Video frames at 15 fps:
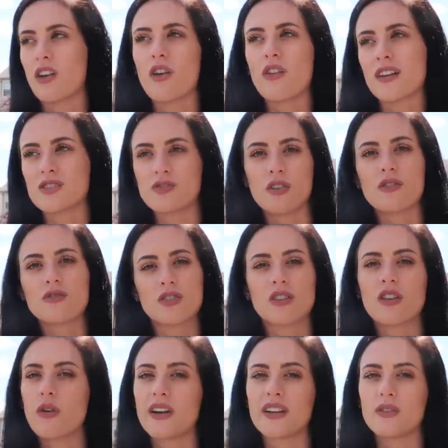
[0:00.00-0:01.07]
no, that's gross
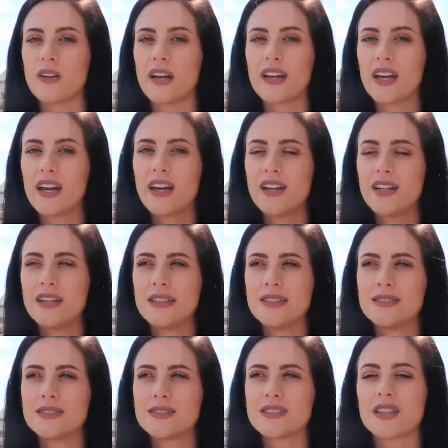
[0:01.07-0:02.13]
or no, I don't like it
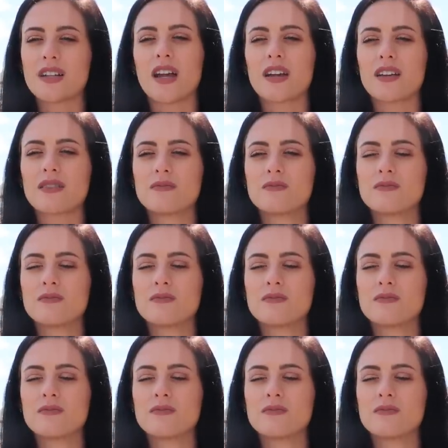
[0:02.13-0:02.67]
to like